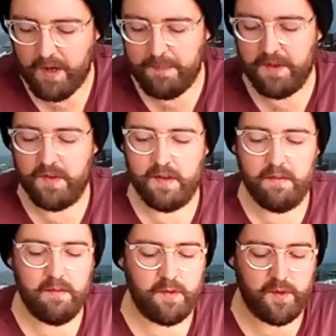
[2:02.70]
I've been
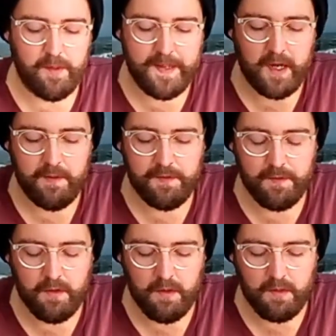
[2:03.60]
using Swiss Army knives
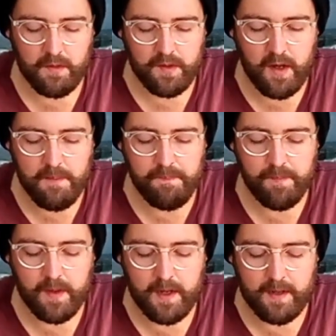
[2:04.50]
for a long, long time,
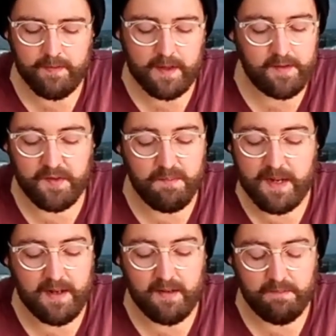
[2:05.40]
and that doesn't
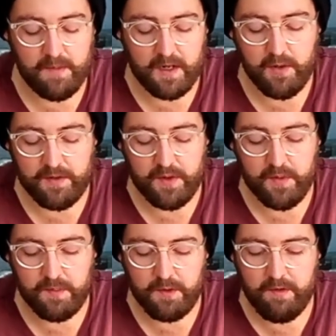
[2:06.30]
mean that I know how to use
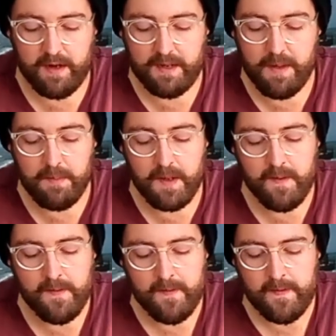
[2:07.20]
them correctly, maybe.
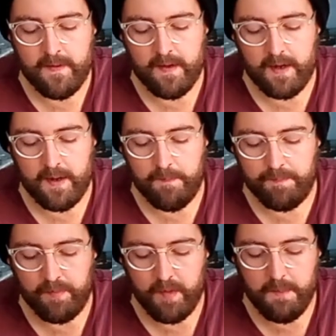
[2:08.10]

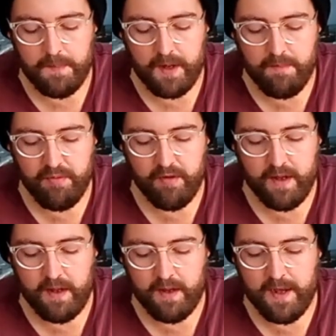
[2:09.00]
But I'm
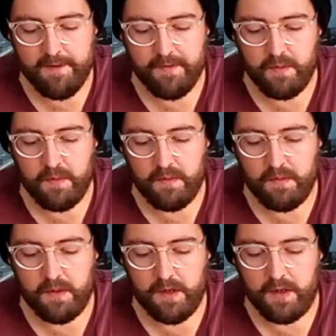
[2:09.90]
pretty careful,
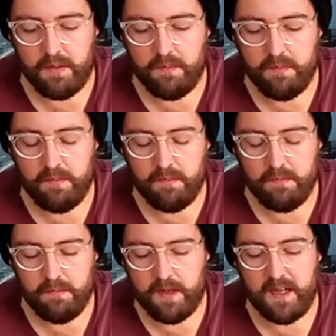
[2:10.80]

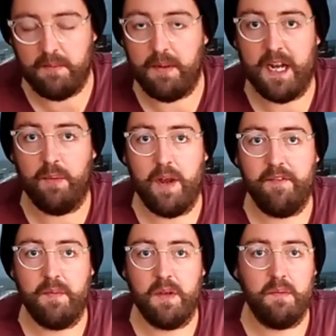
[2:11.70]
keep the blade away
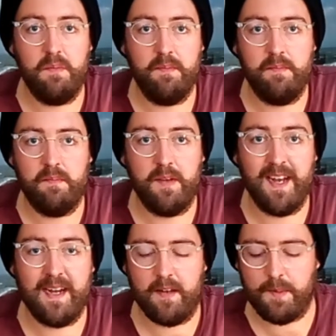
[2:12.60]
from your
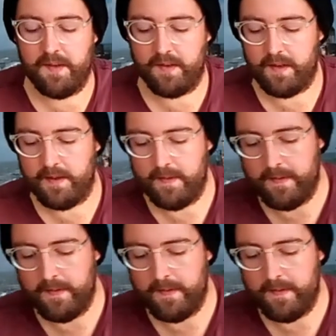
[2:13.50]
hands, basically.